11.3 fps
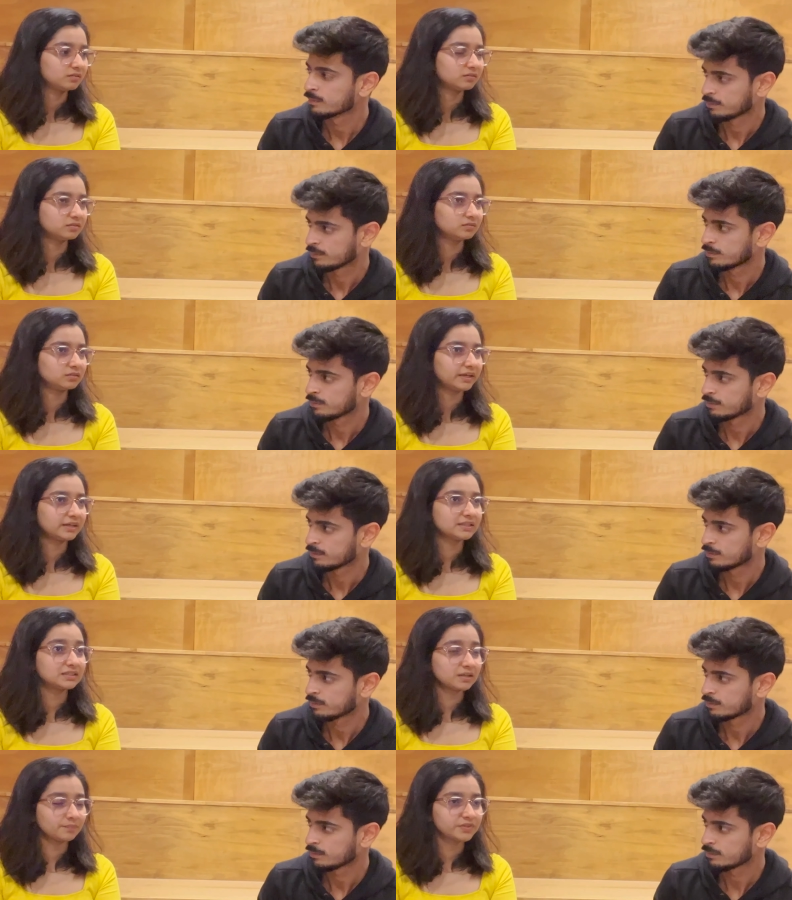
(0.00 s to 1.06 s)
Speaker 1: Like
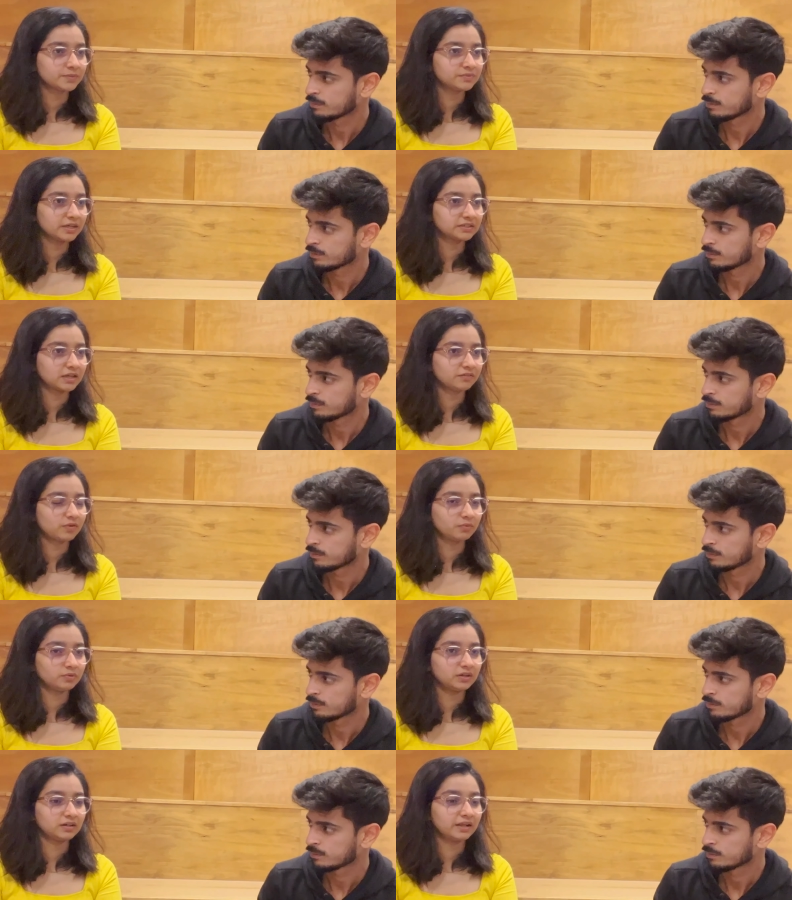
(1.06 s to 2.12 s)
in some subjects, I
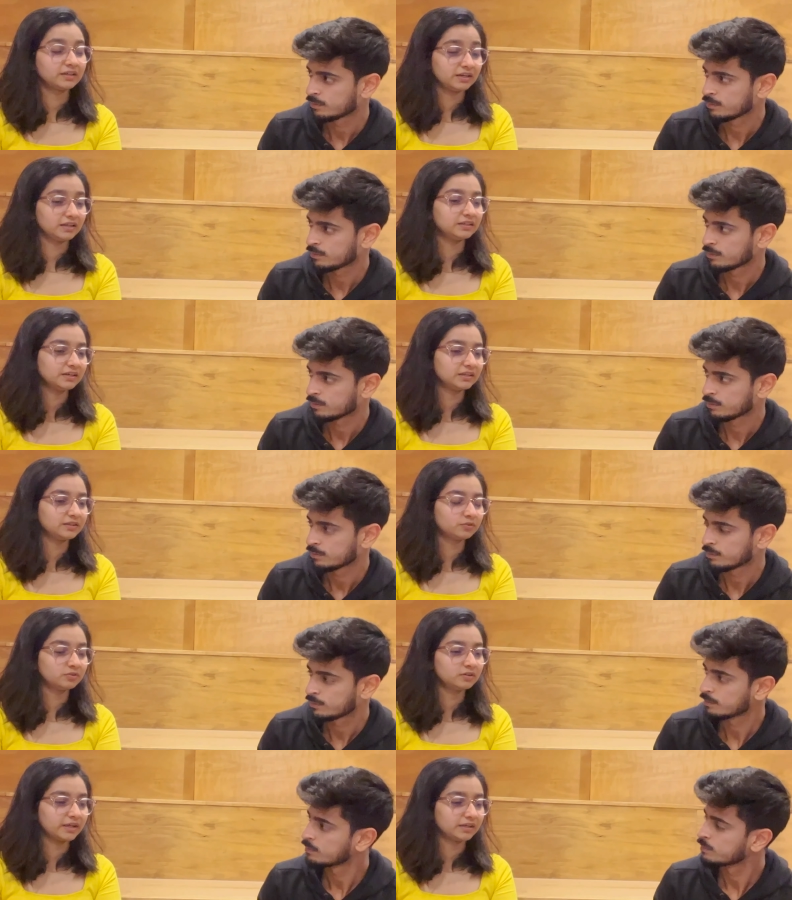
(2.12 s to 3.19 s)
found it like really
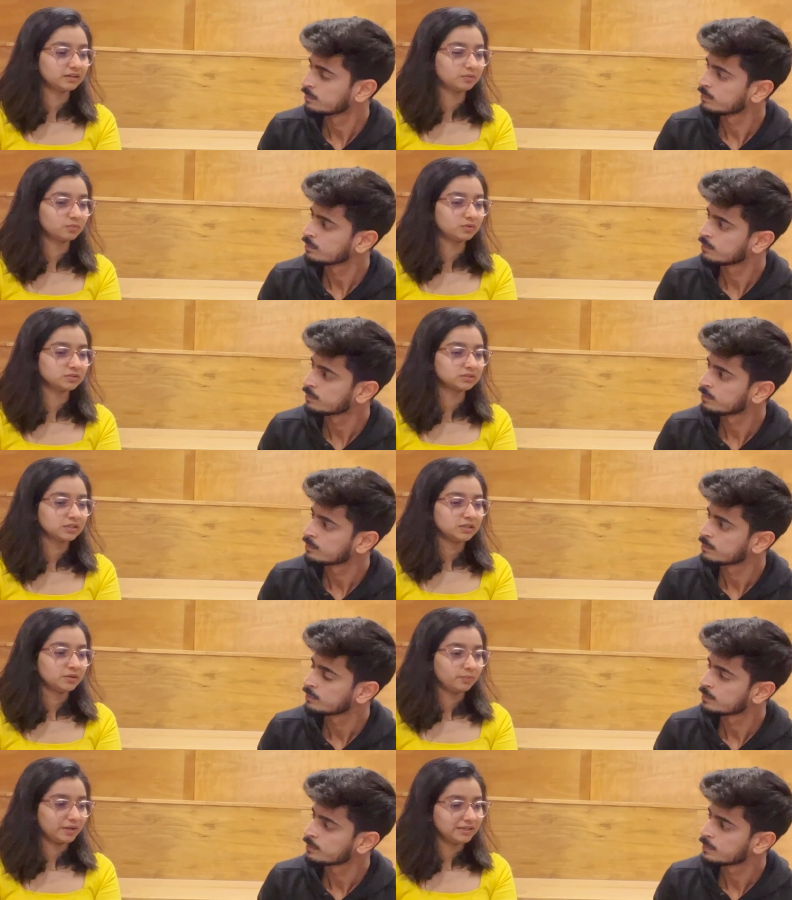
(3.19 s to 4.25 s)
good. Like it was
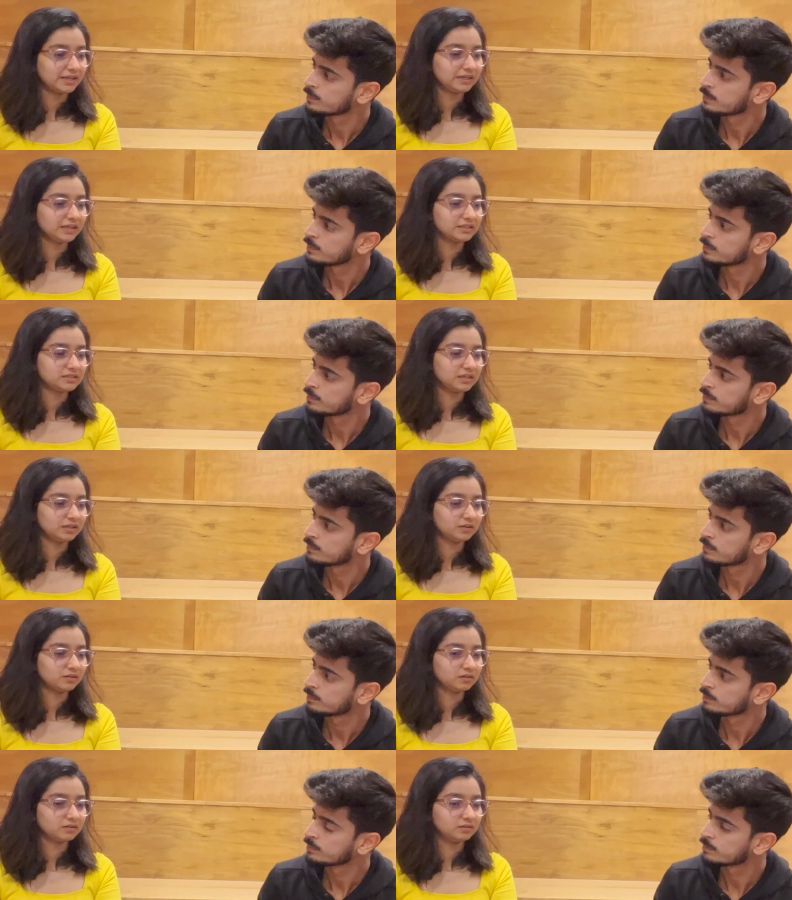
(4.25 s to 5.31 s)
very
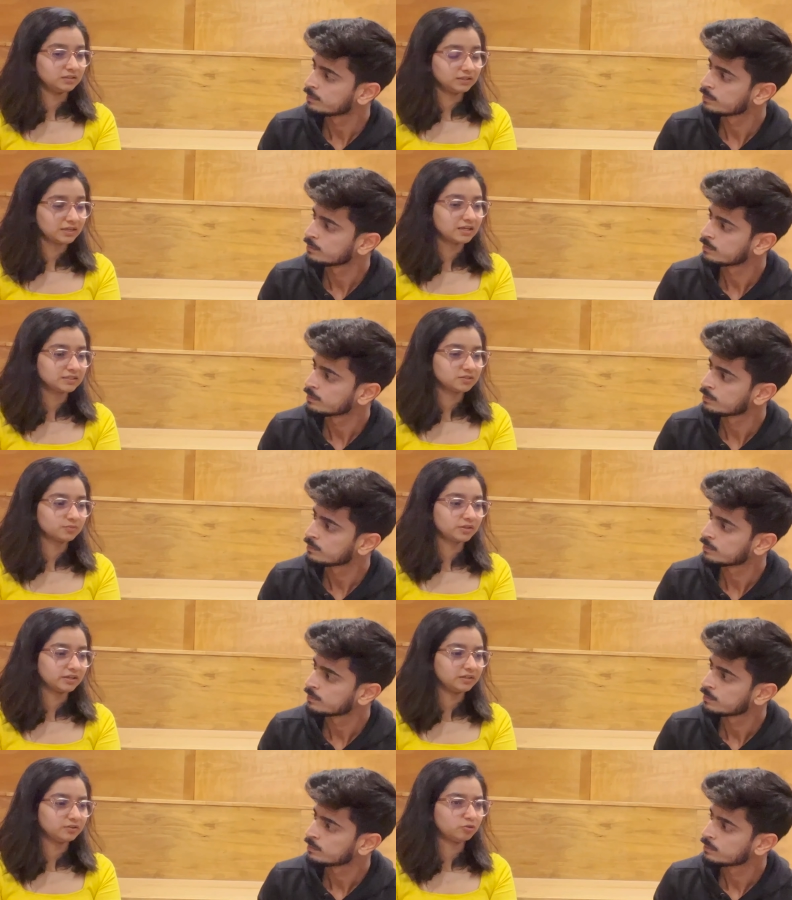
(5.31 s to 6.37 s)
engaging. The classes were
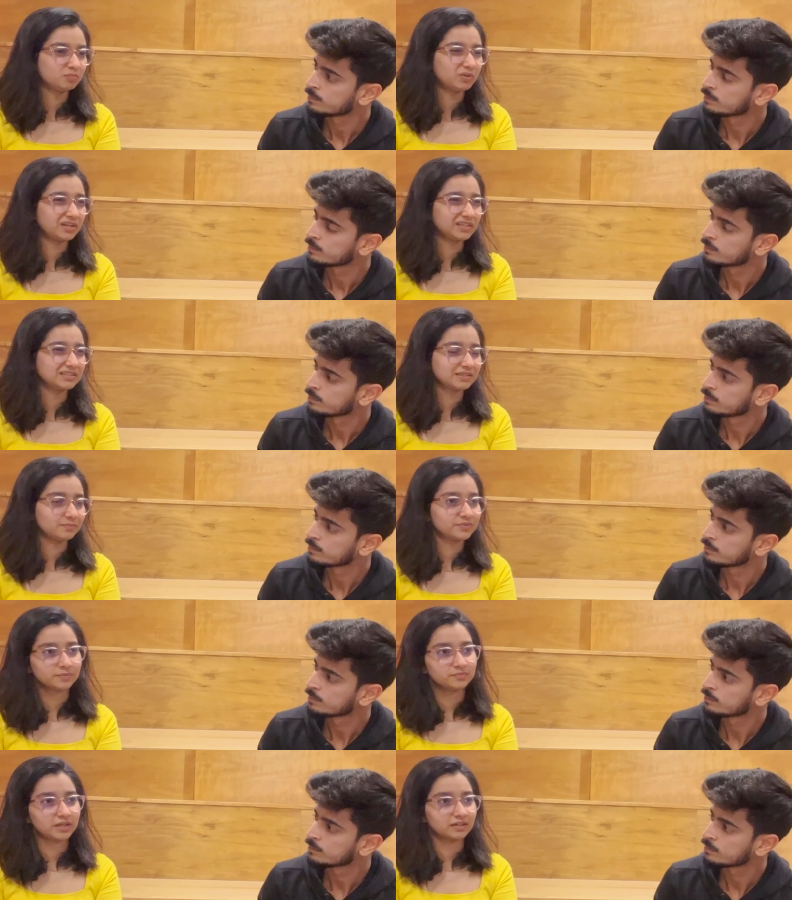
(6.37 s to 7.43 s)
really good, but in some
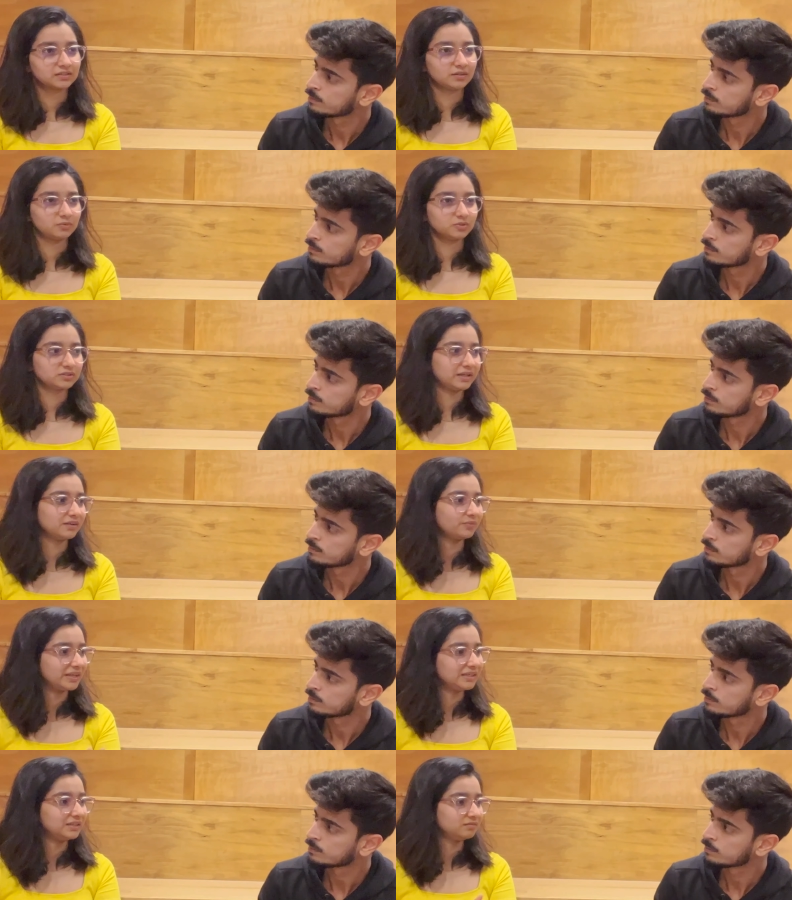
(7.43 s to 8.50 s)
subjects, it was like
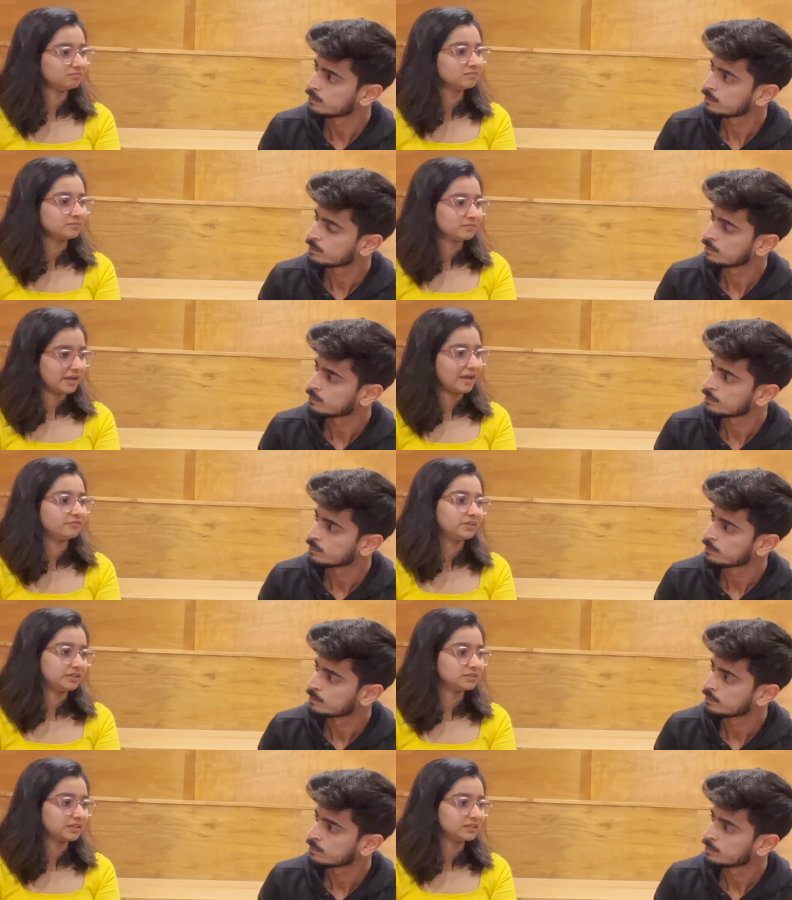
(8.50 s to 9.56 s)
very
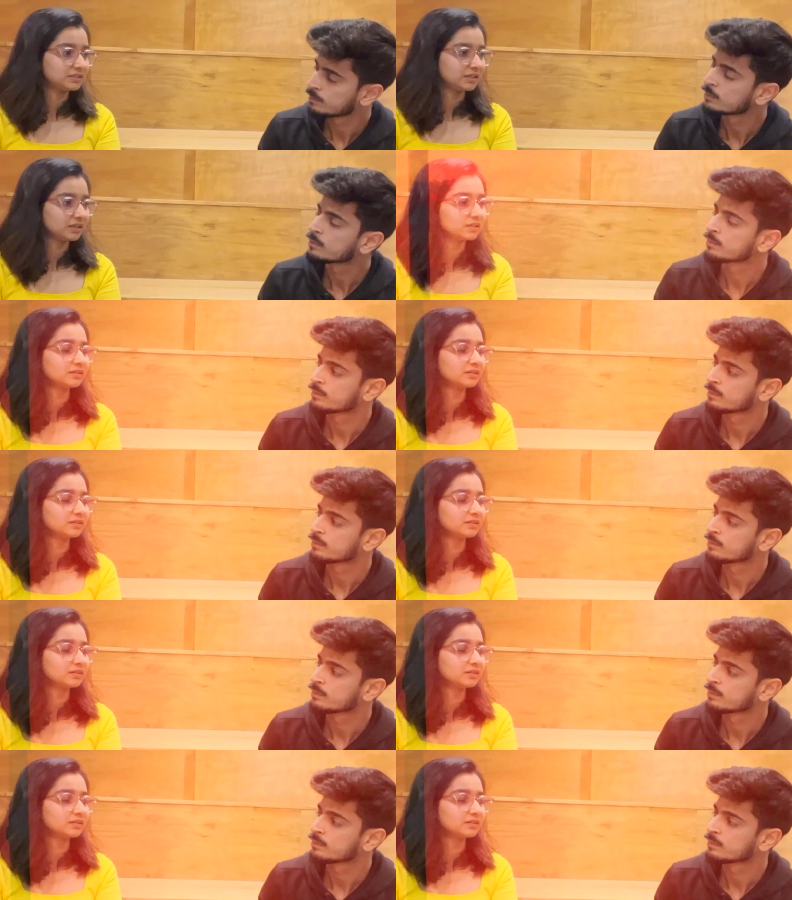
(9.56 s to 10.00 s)
average, I'll say.